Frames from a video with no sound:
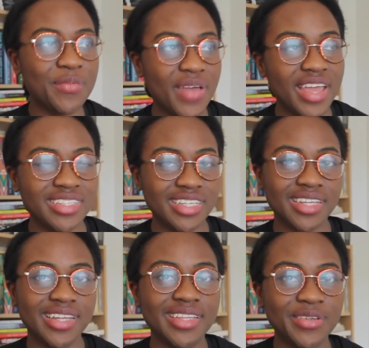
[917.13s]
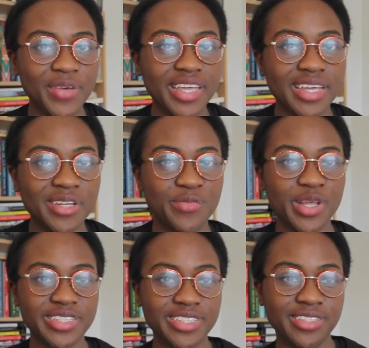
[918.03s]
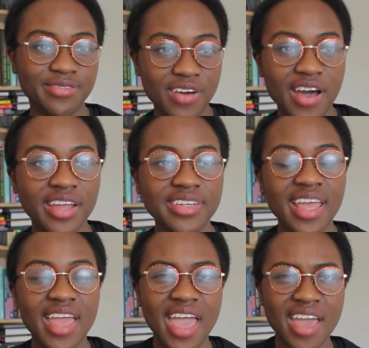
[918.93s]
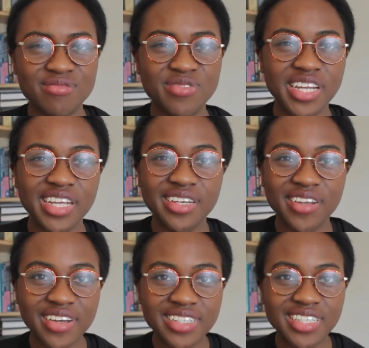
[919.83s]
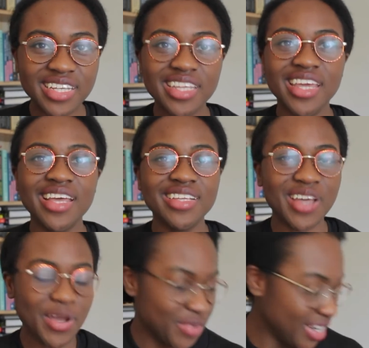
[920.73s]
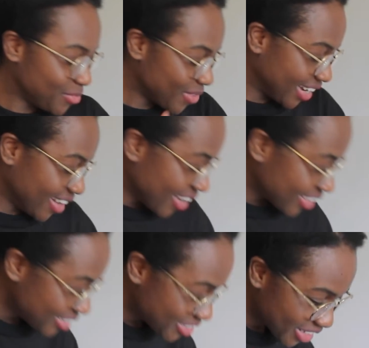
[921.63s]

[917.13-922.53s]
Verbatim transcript: basically the wicked plus the divine every 90 years i believe wait i can